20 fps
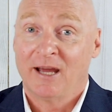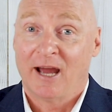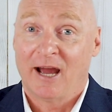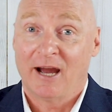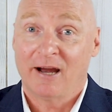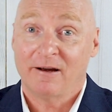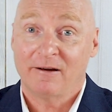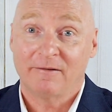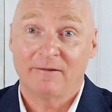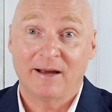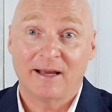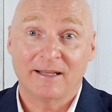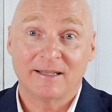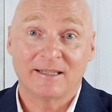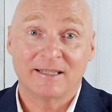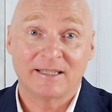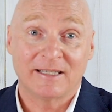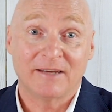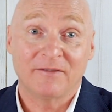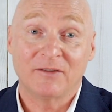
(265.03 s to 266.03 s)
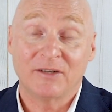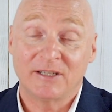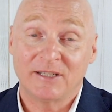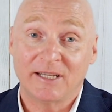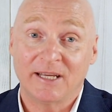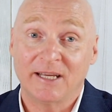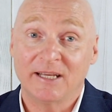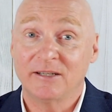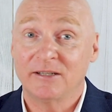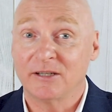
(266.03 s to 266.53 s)
are around
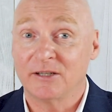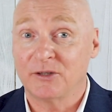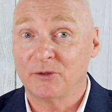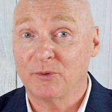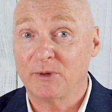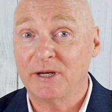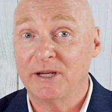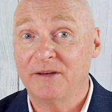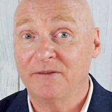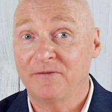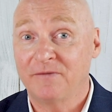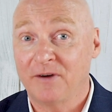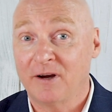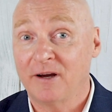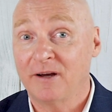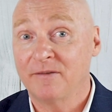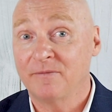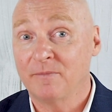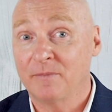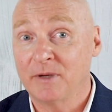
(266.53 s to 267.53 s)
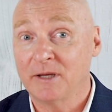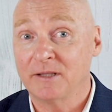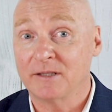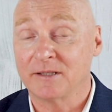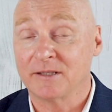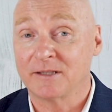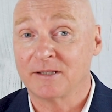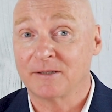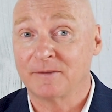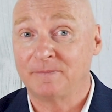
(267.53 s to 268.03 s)
17 to 25
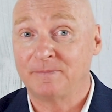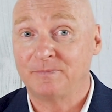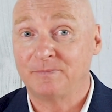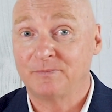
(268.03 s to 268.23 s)
months.